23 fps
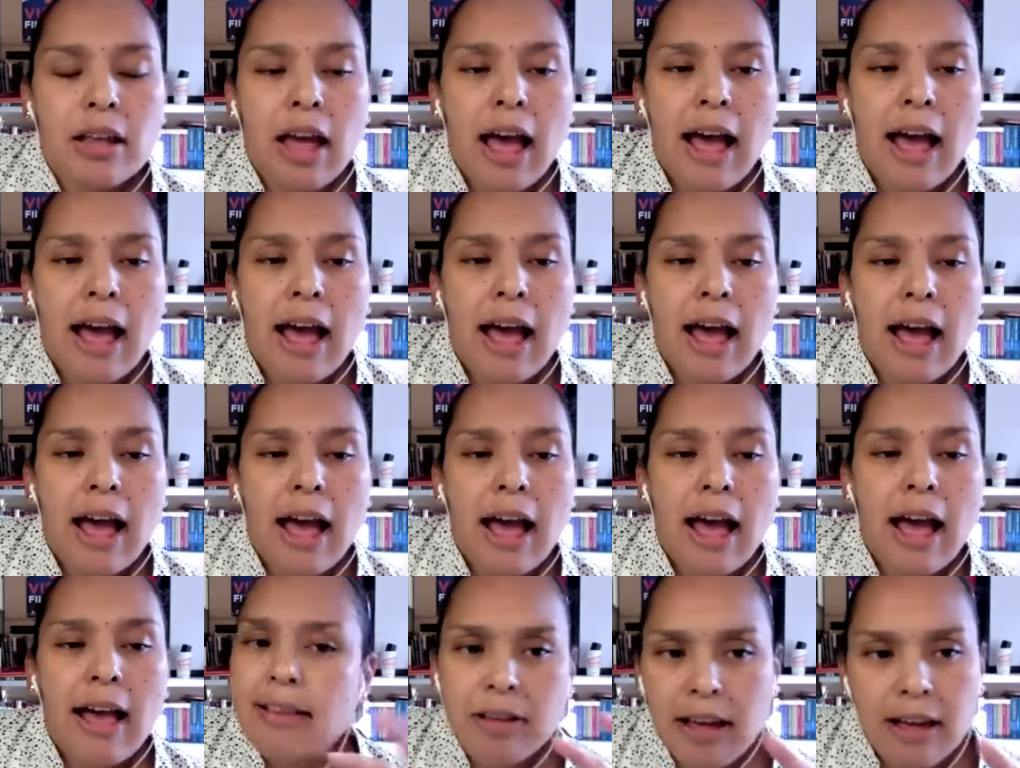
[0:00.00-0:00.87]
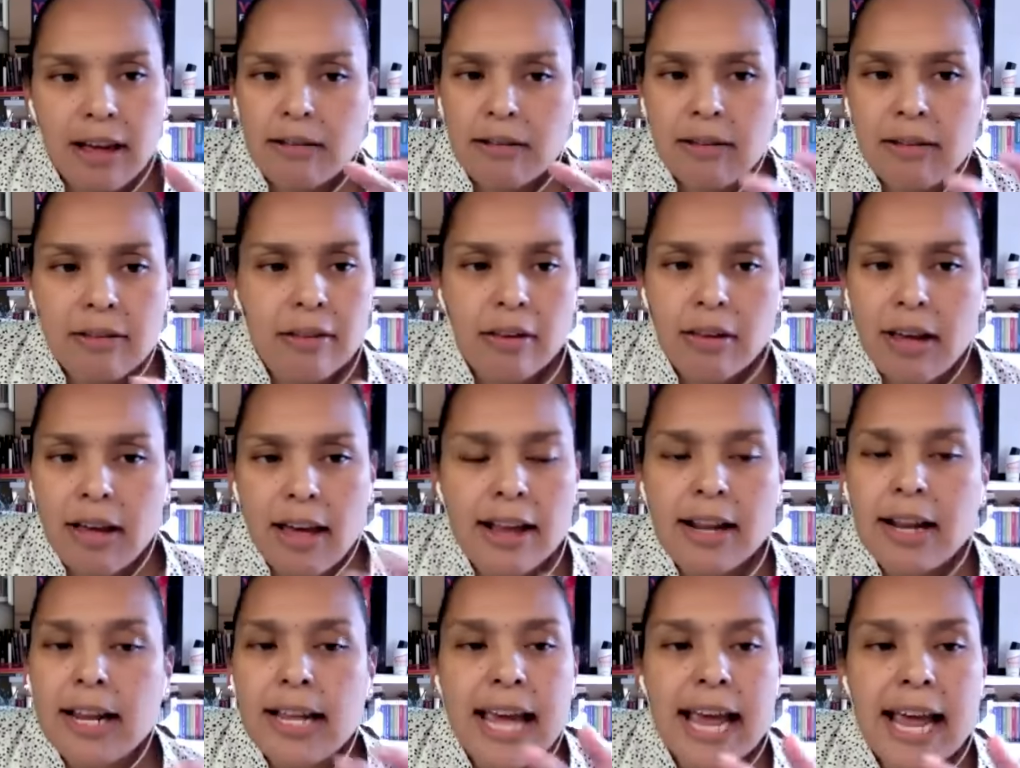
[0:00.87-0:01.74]
as I was
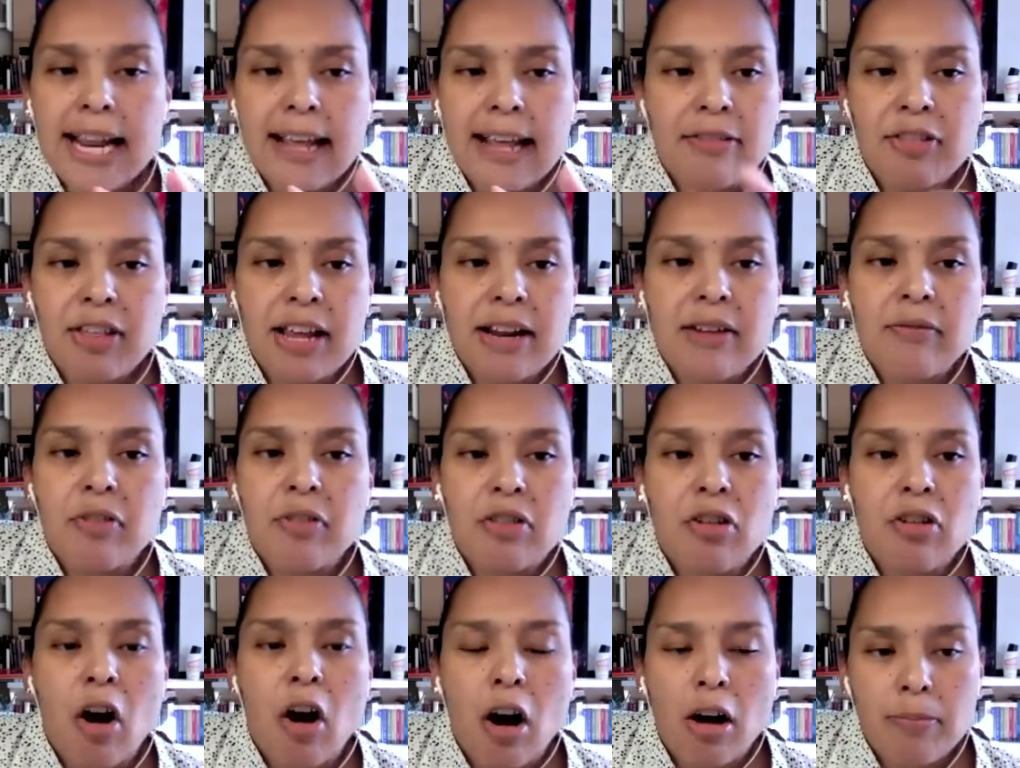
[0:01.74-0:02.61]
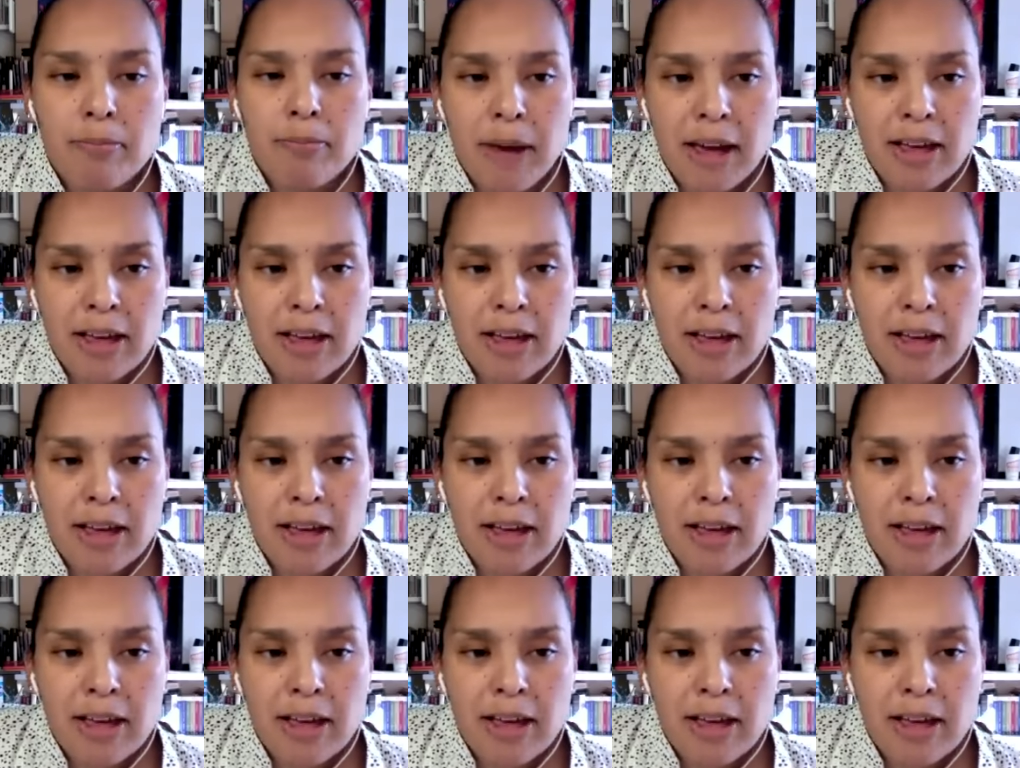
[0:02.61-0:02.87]
indicating at the end of the talk,